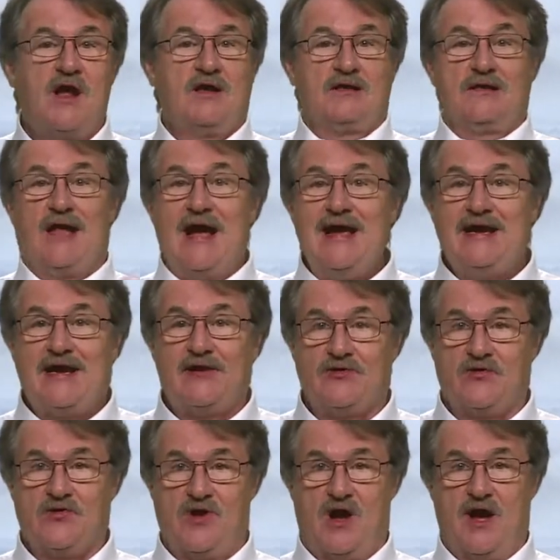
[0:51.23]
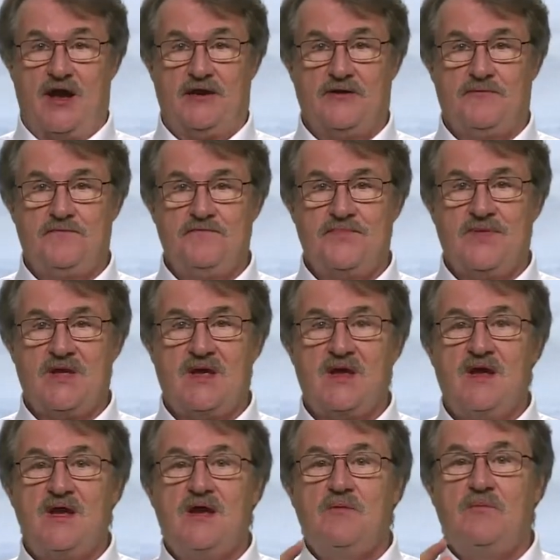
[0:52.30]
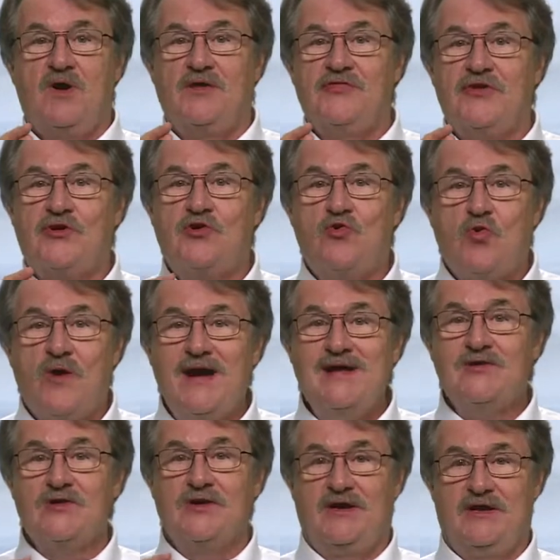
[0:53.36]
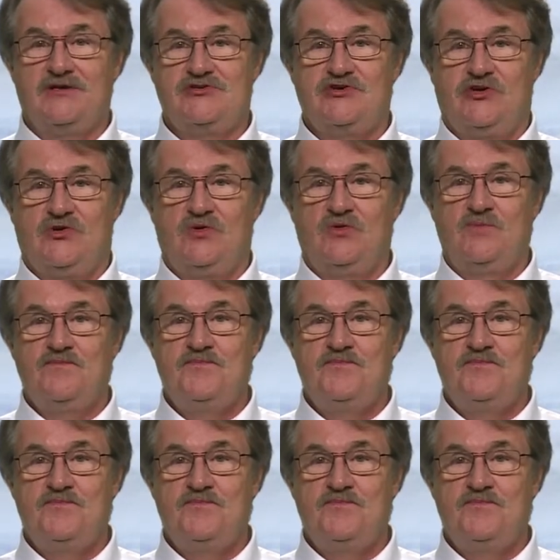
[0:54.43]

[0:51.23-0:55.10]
like it or not. But the greater issue